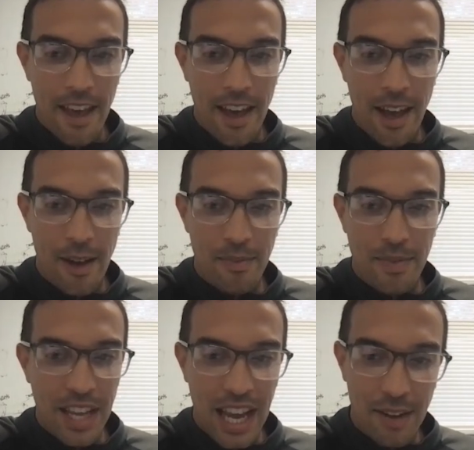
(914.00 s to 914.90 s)
um,
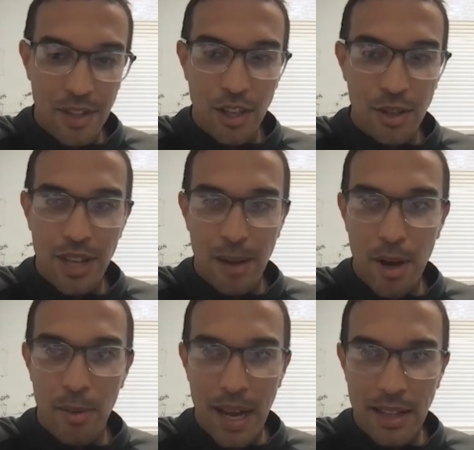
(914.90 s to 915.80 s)
they have to use that
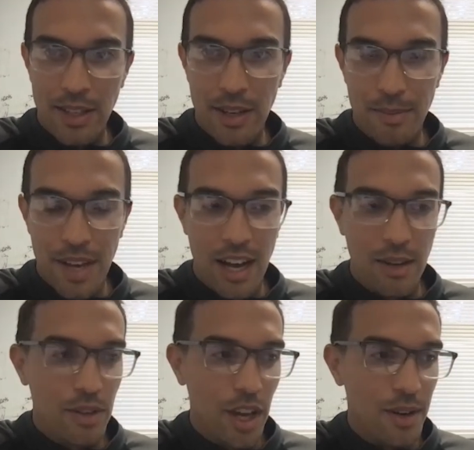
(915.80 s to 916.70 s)
momentum
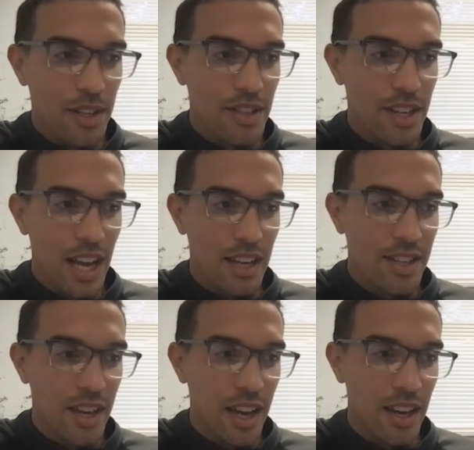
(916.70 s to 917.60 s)
now going into
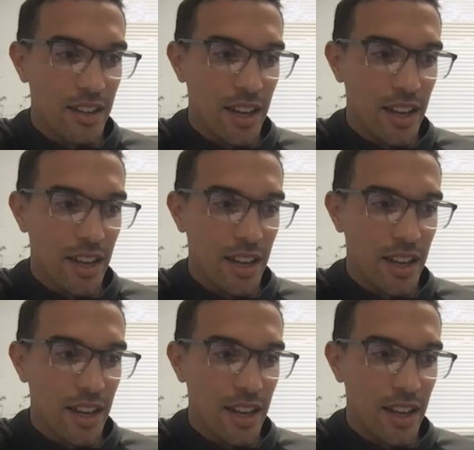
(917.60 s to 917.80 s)
next year.